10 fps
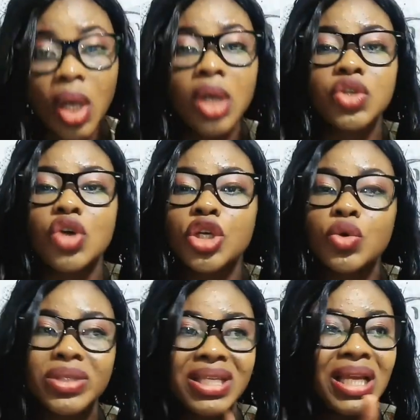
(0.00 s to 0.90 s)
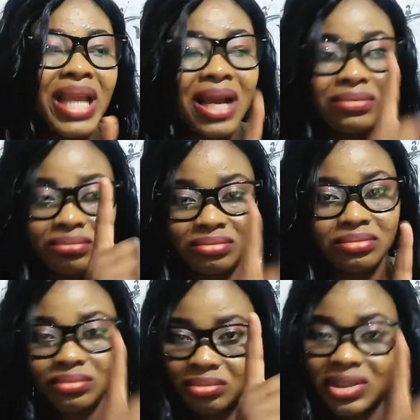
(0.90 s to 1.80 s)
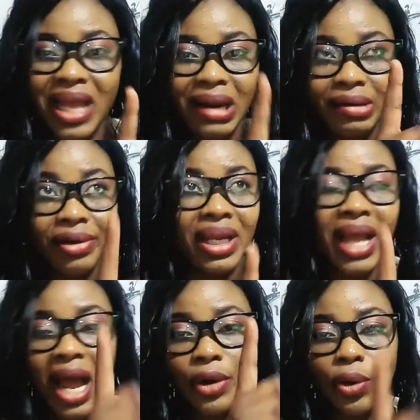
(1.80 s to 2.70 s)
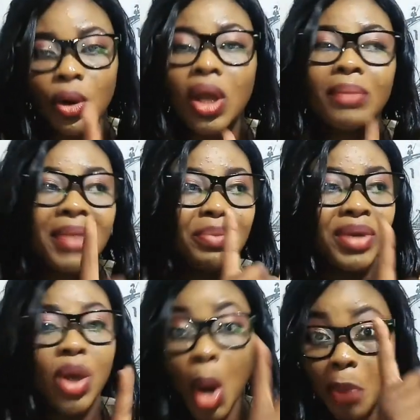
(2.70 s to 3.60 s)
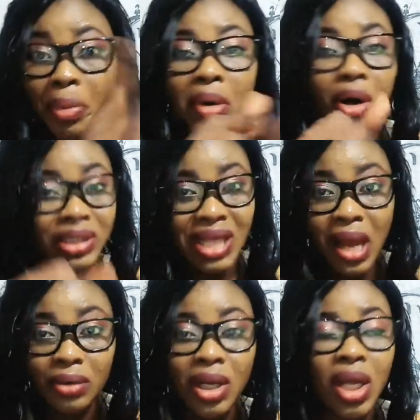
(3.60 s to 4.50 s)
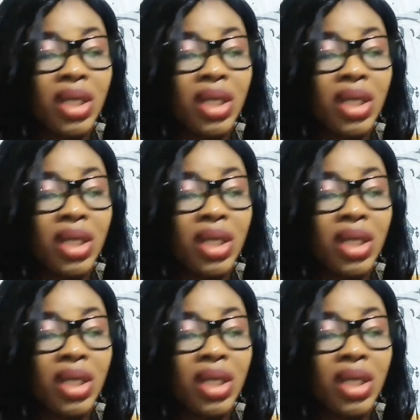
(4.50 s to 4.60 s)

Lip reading: So you will see the green arrow, maybe up or down.